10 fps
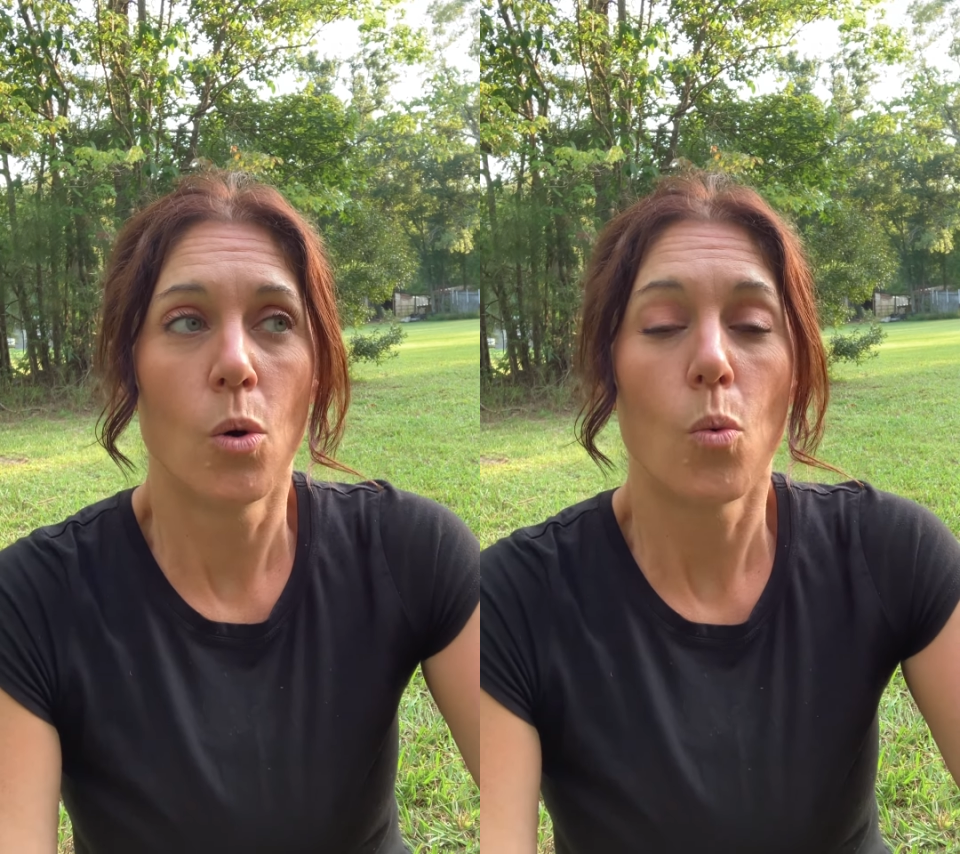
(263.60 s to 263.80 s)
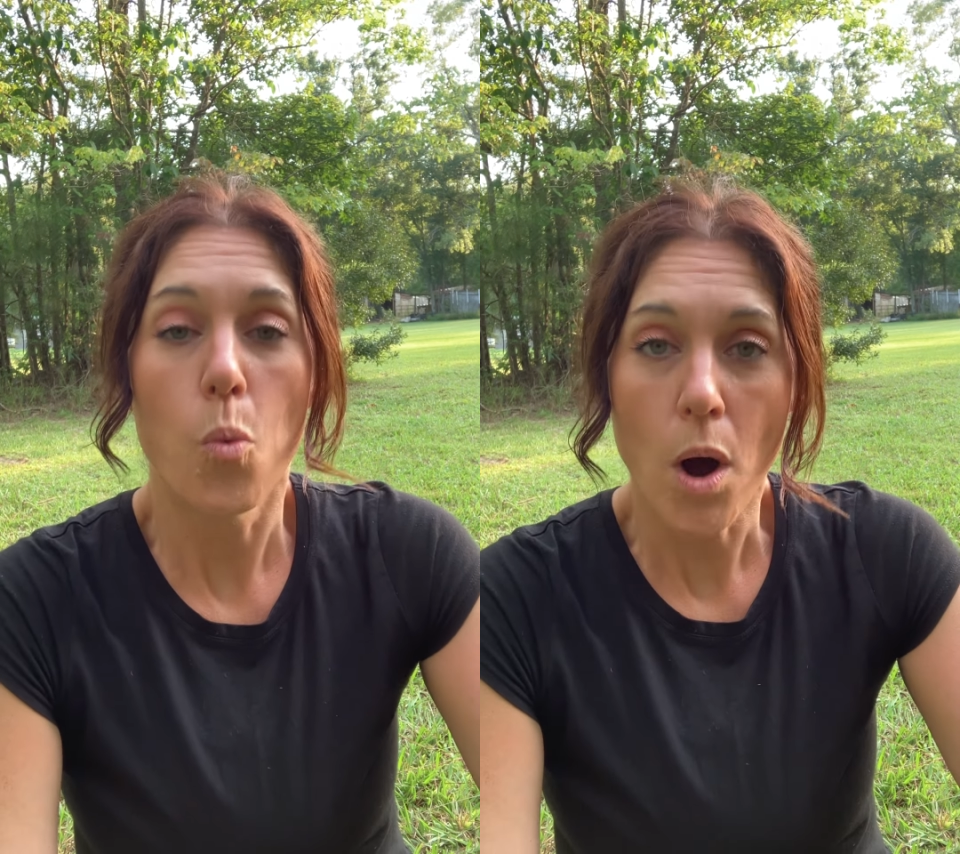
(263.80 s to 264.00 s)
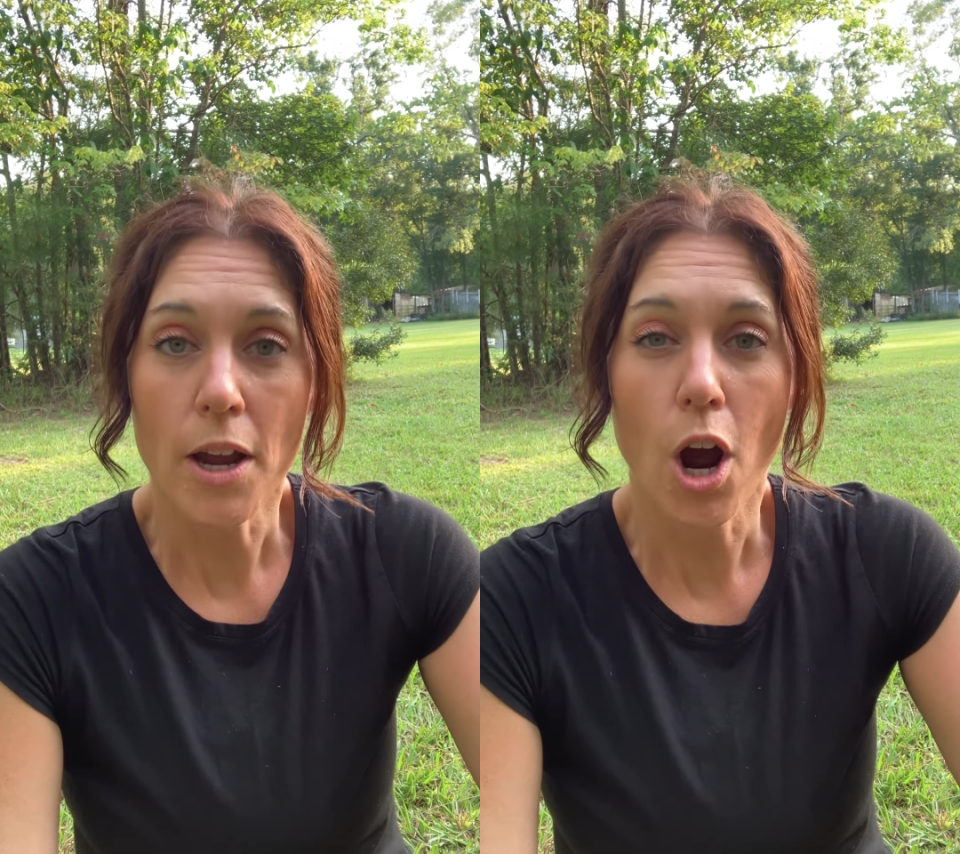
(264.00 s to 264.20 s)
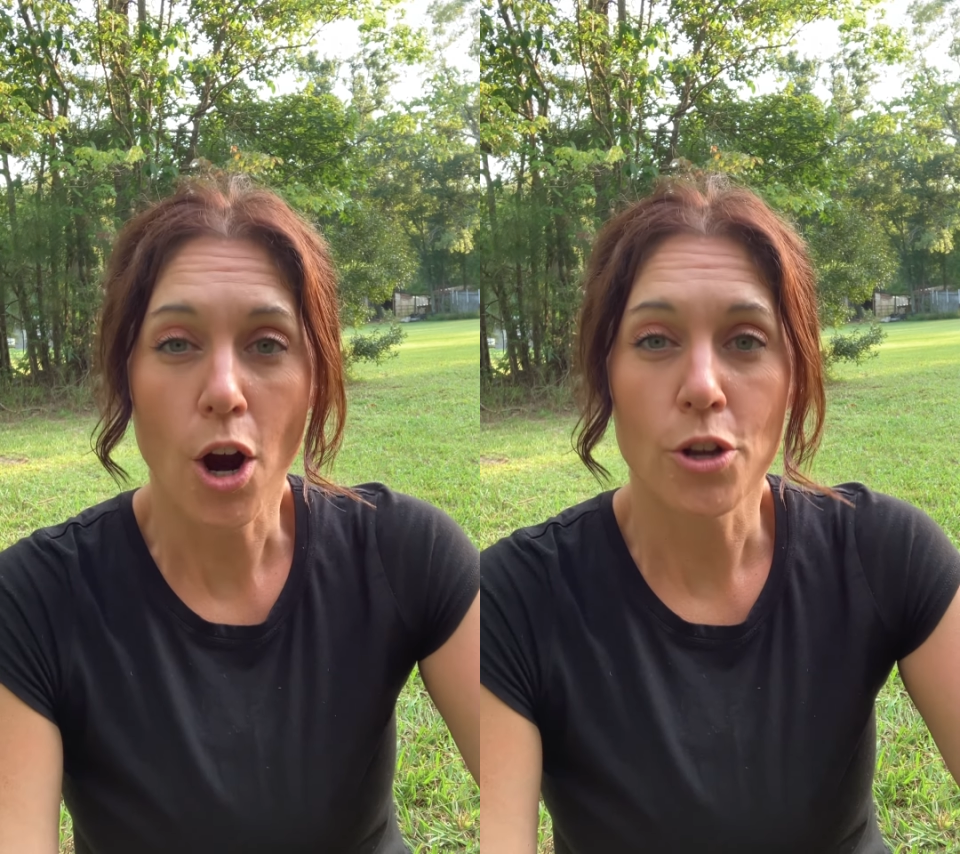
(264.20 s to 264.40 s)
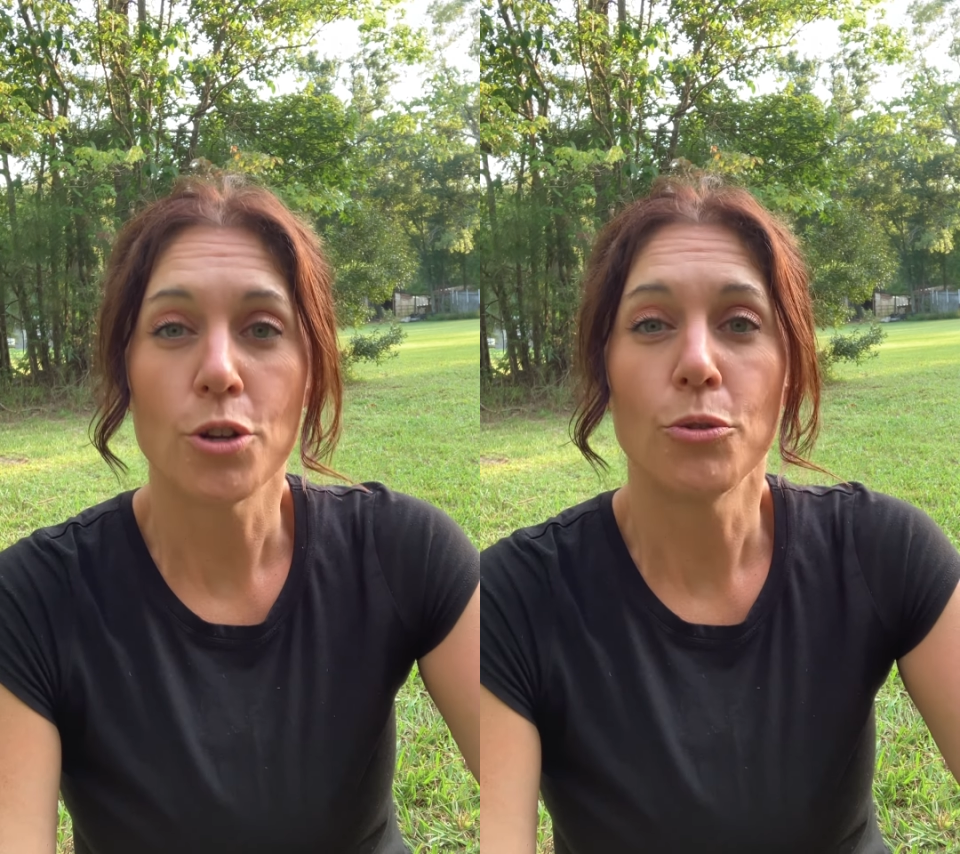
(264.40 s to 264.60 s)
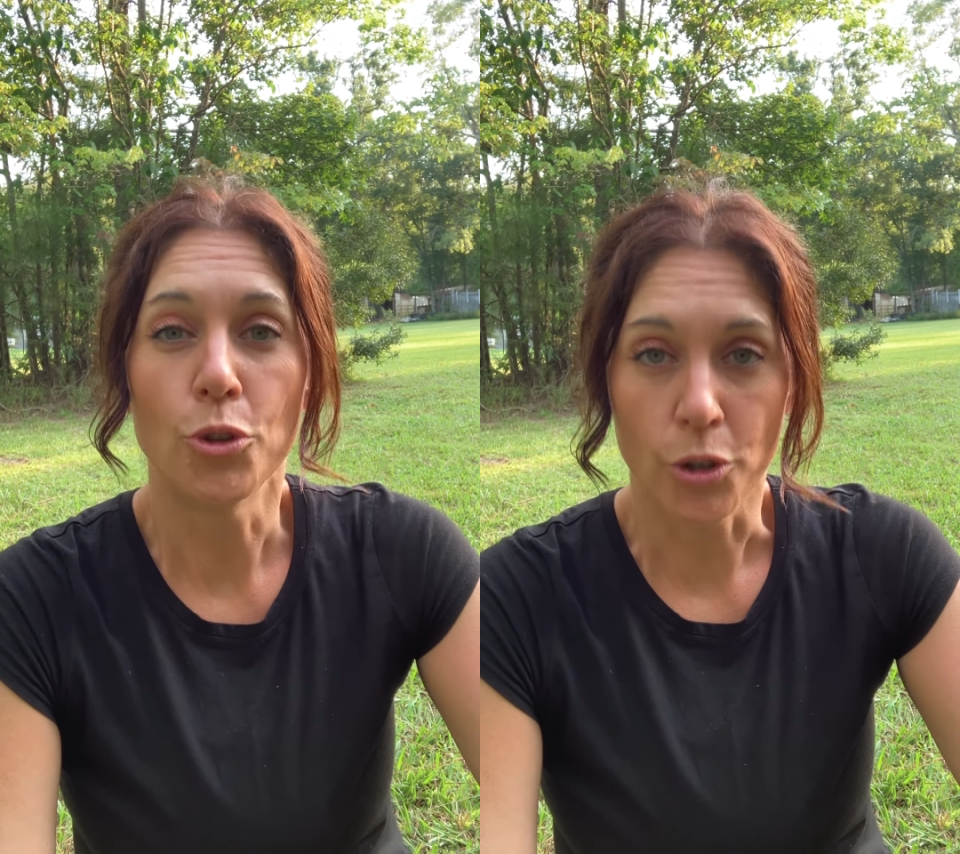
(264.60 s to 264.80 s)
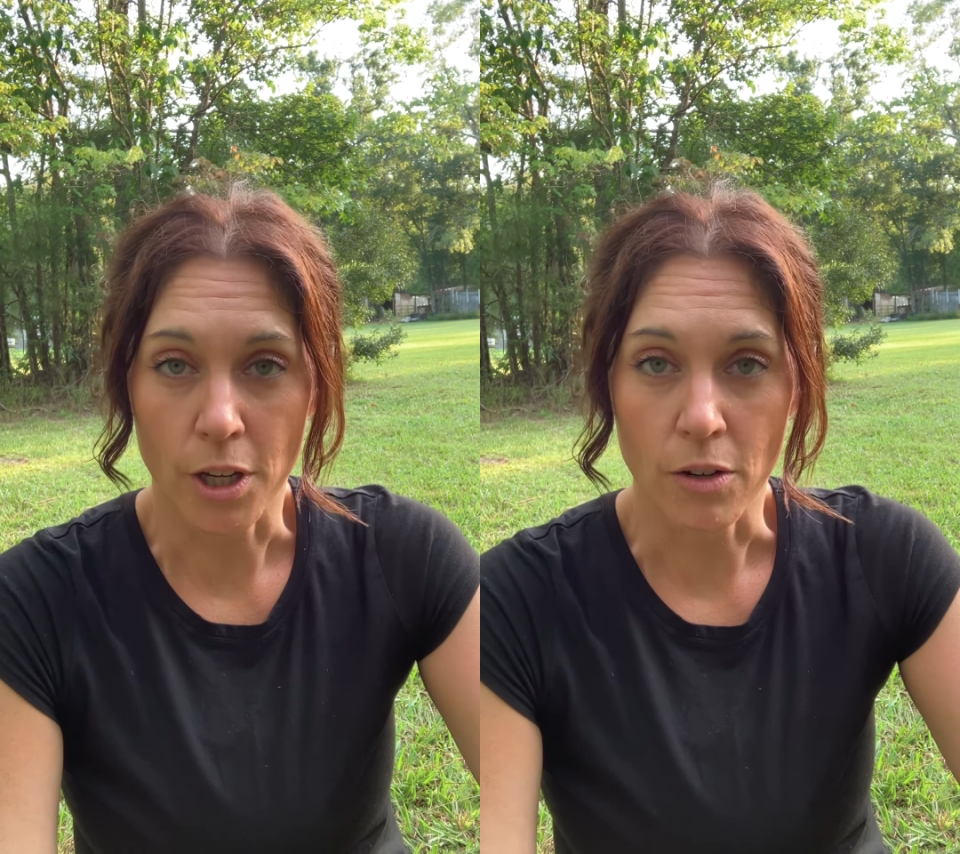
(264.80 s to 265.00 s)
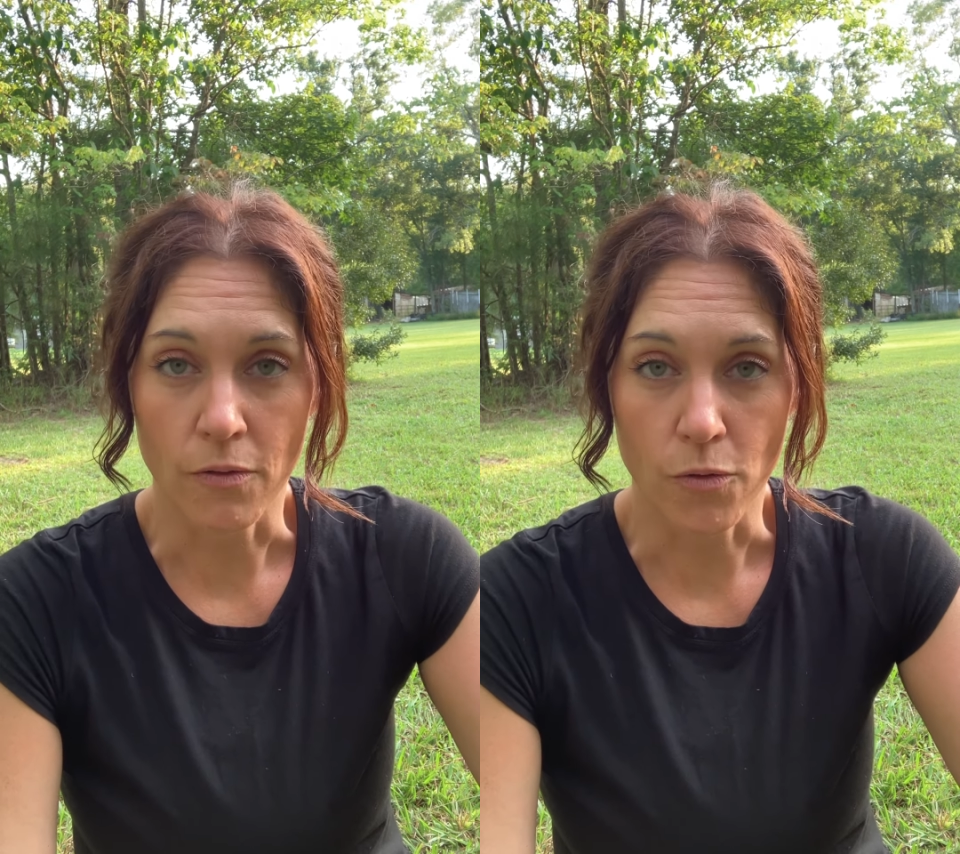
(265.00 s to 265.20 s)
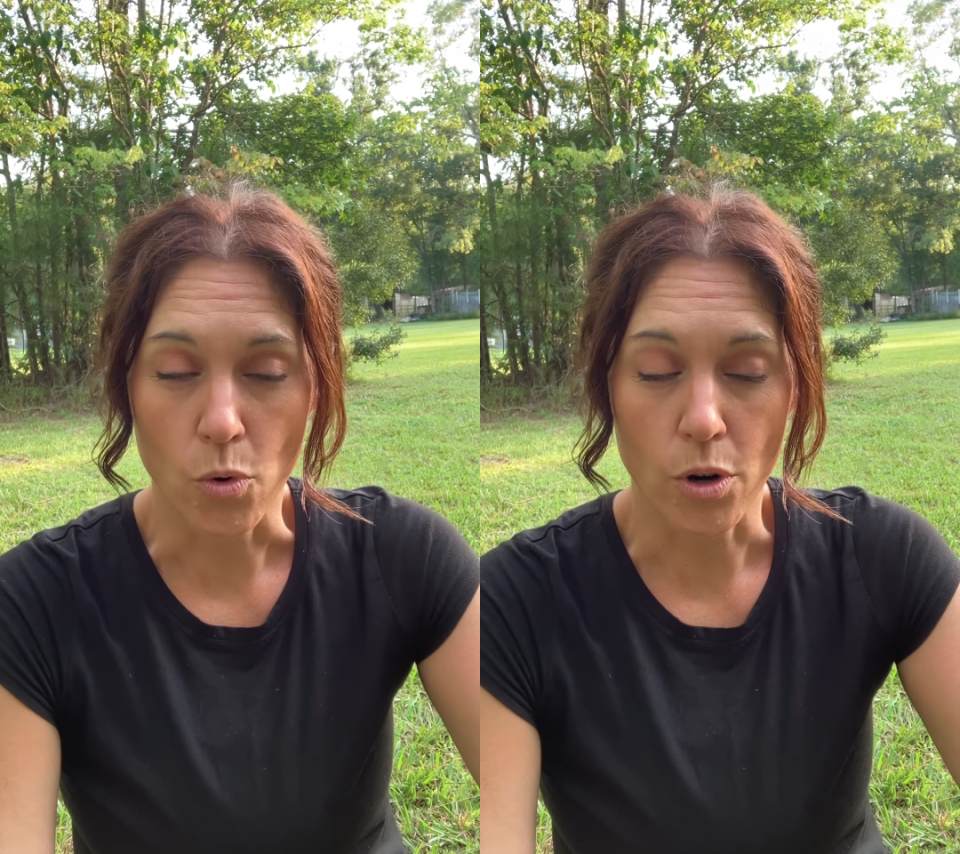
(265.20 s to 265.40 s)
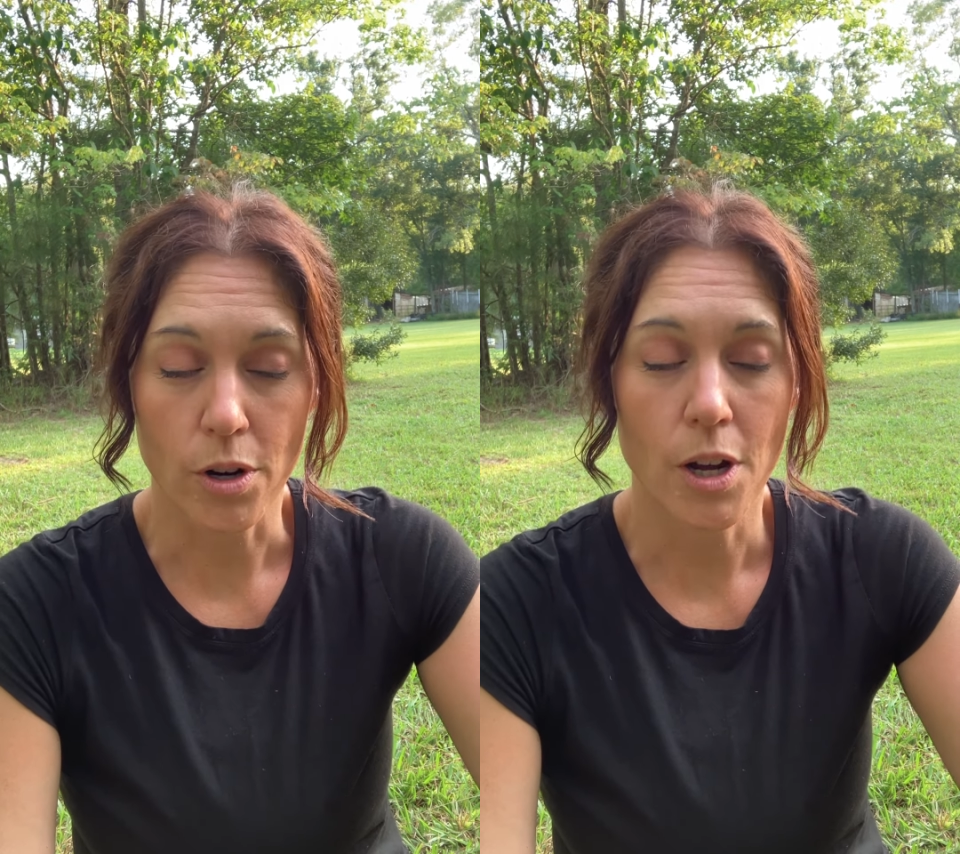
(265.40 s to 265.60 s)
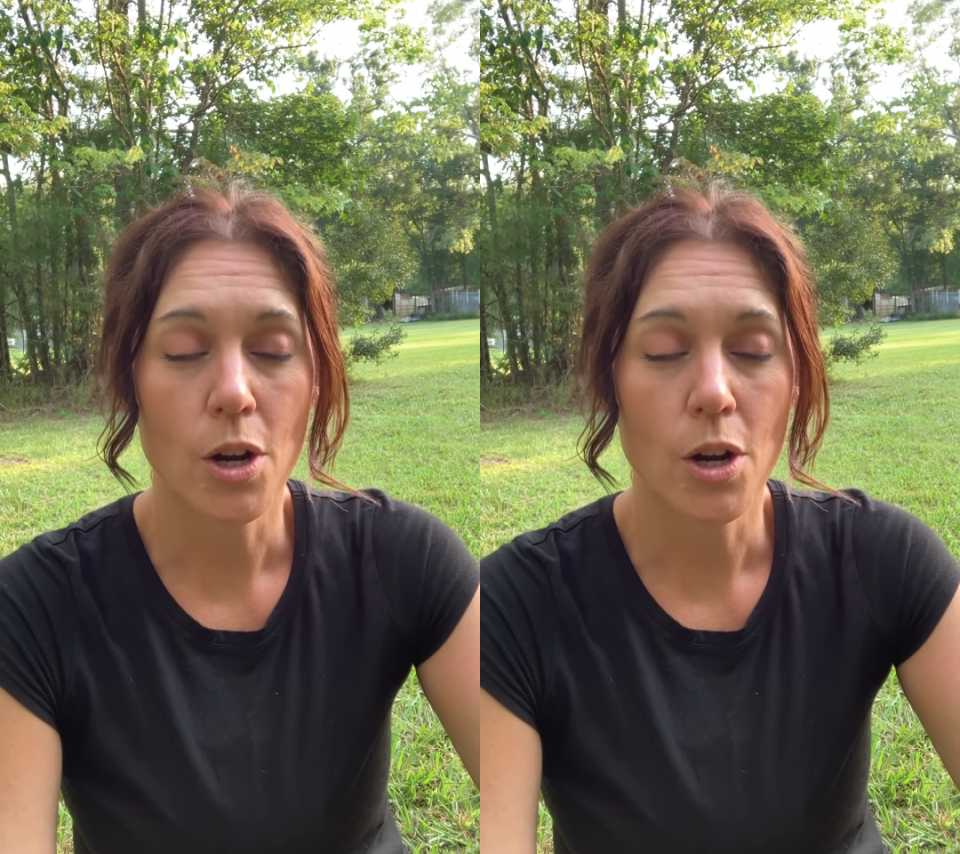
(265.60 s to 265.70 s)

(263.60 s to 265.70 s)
What are you looking for?